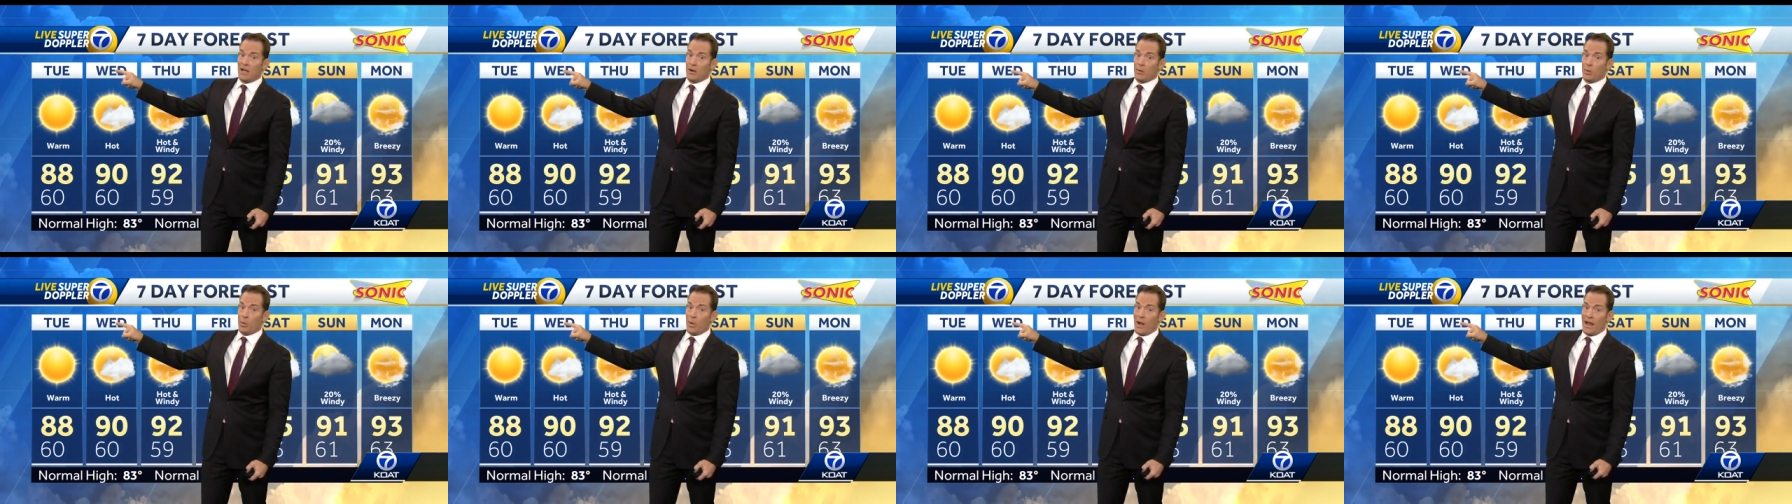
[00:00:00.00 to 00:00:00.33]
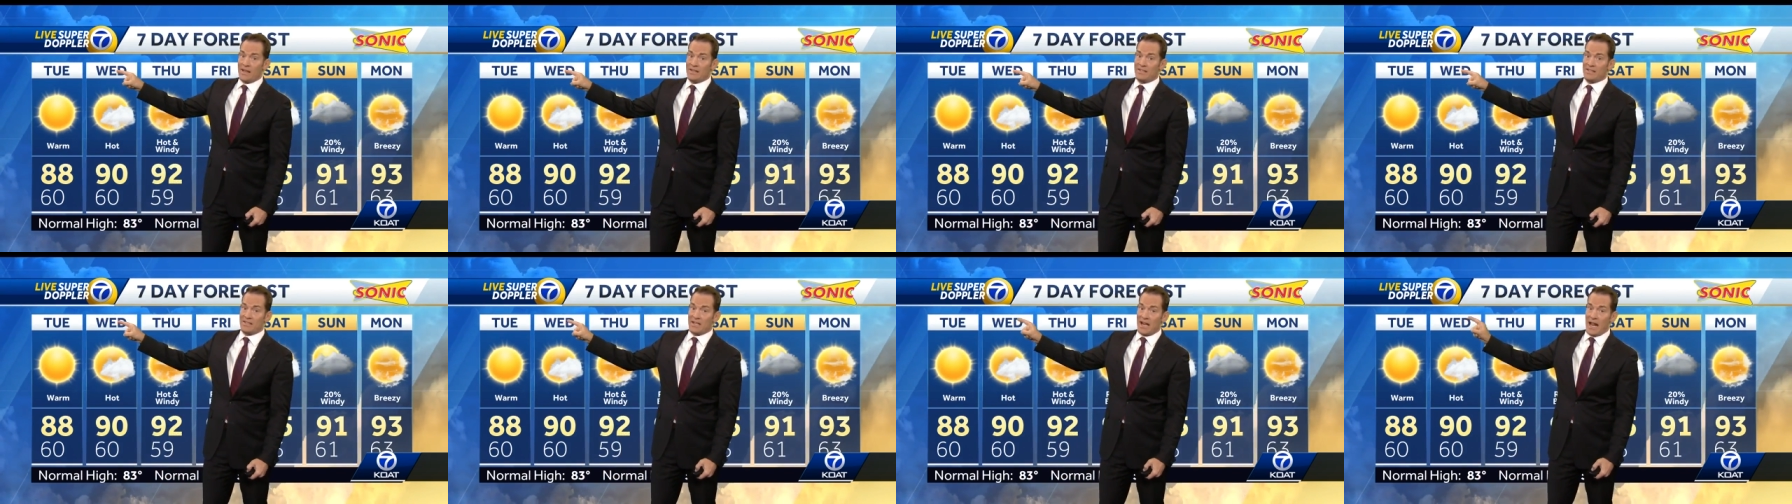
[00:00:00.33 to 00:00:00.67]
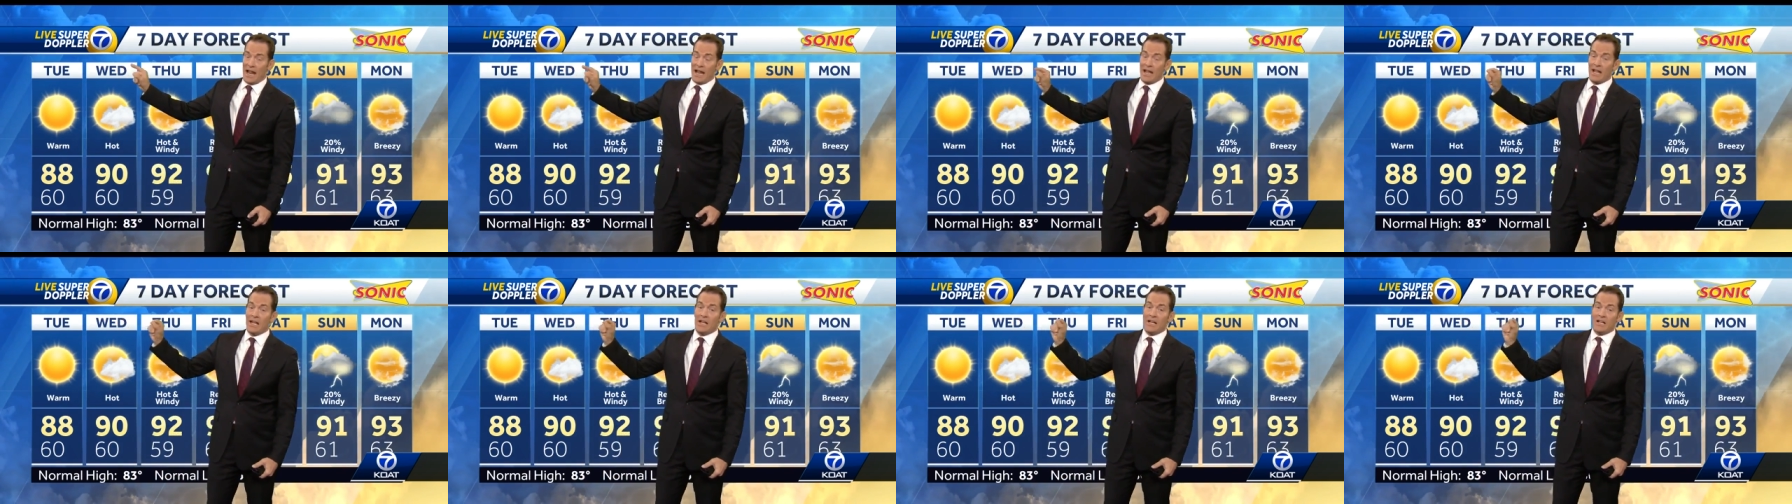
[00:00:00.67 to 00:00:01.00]
on
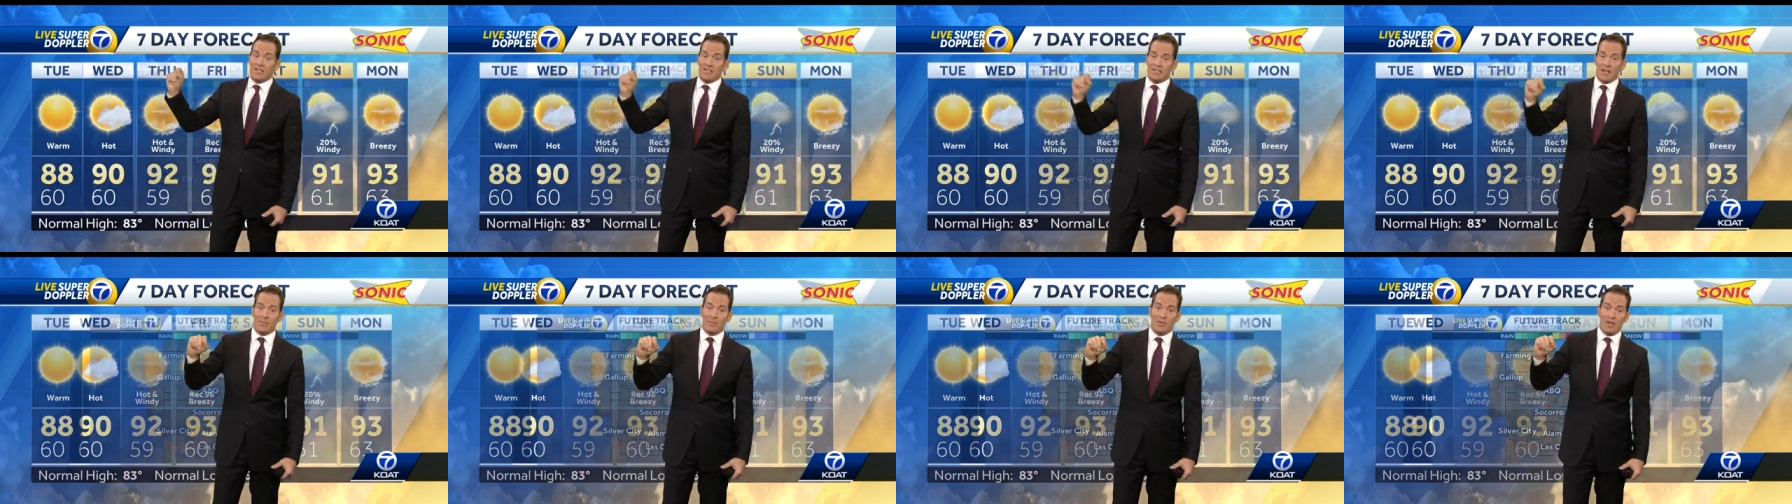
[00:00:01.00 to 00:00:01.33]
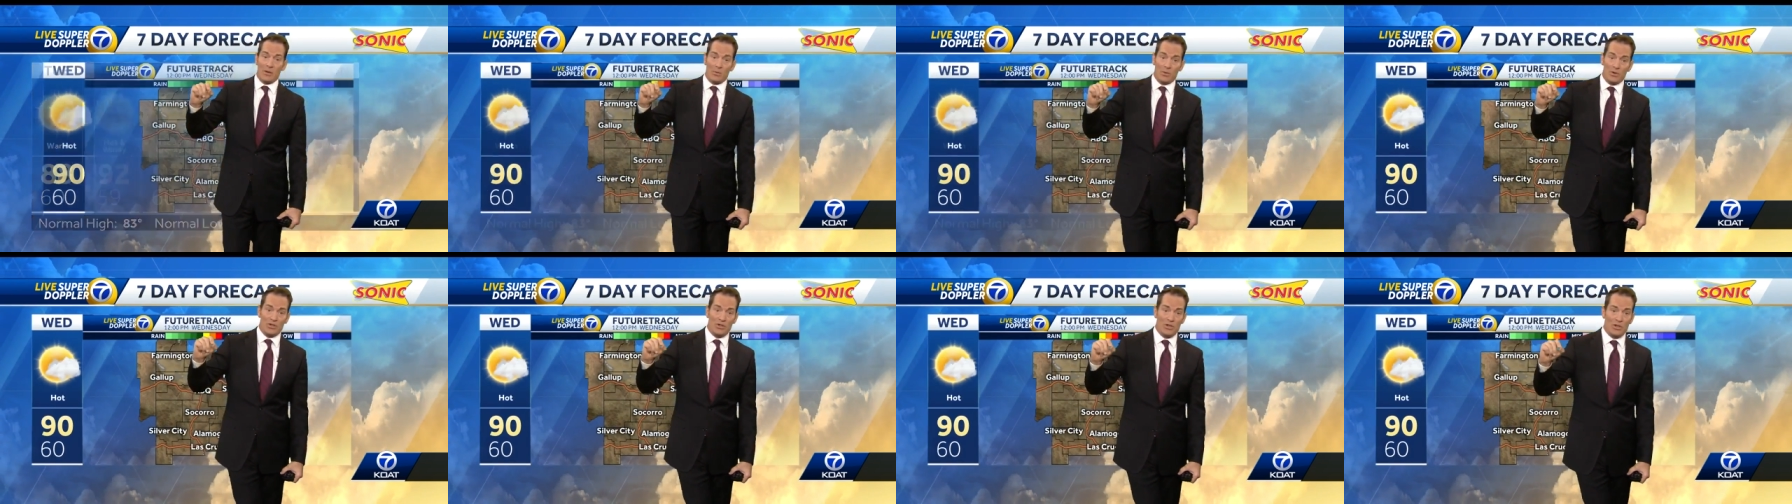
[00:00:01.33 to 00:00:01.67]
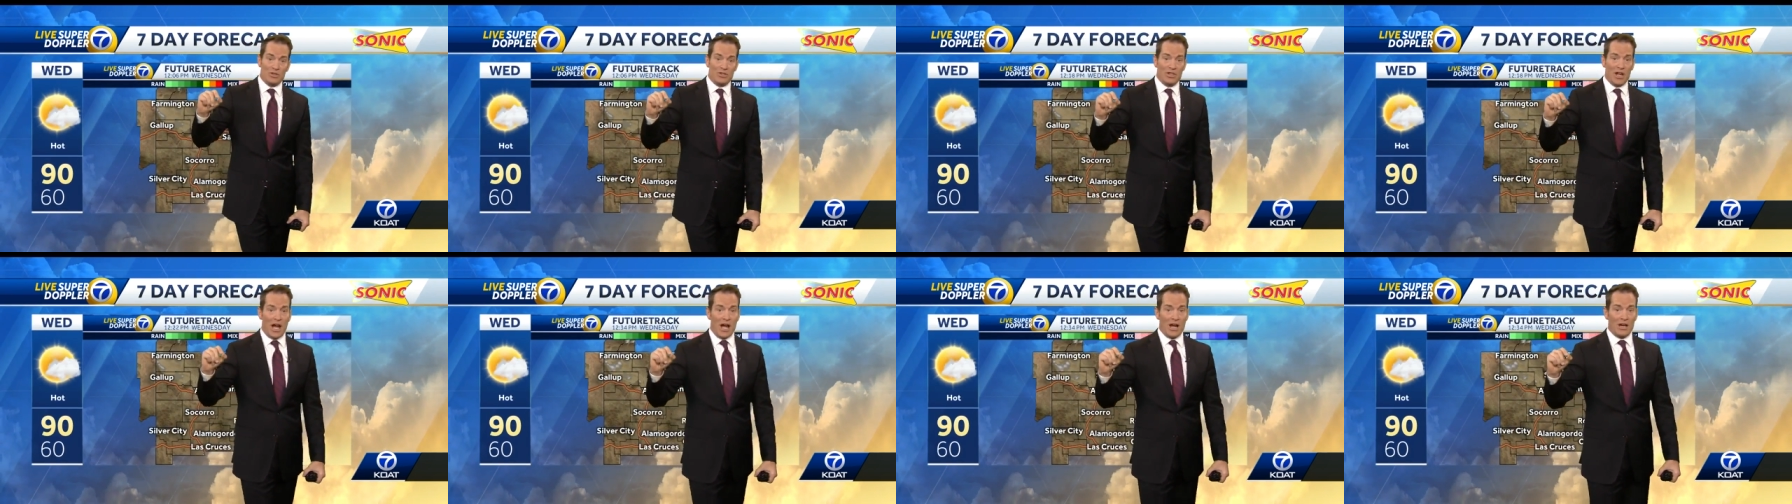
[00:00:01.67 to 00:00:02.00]
Wednesday. Something we
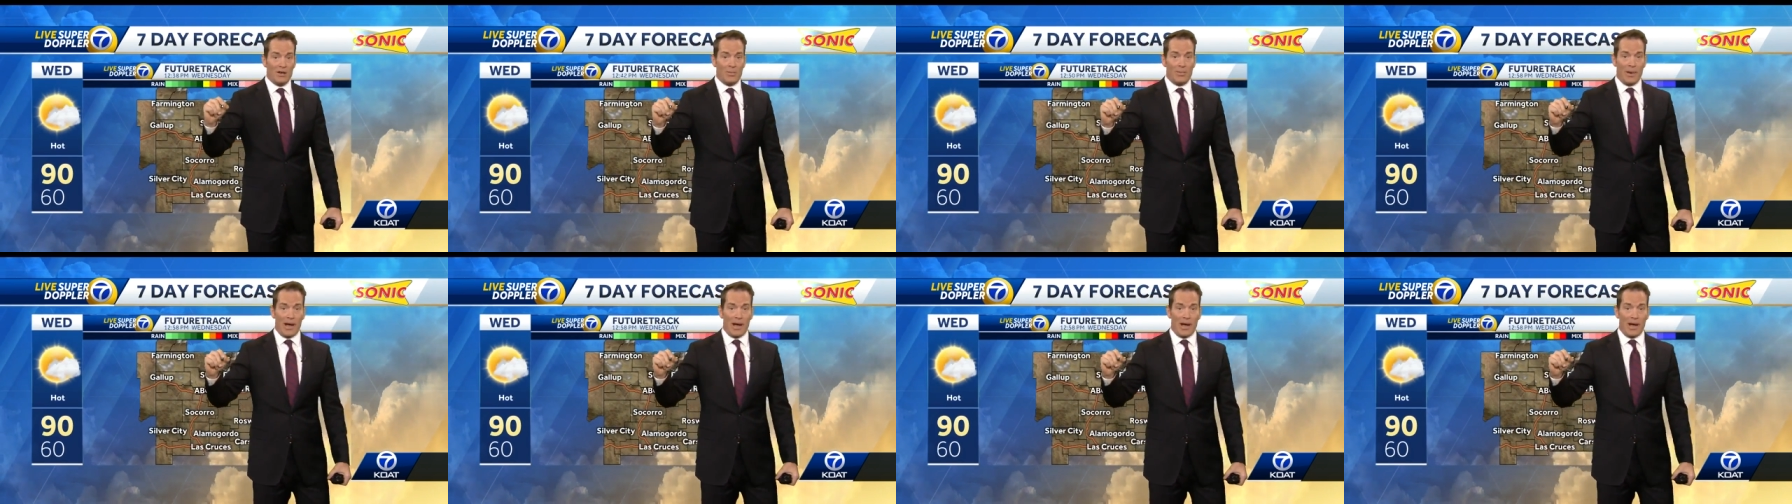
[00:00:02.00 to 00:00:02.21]
should talk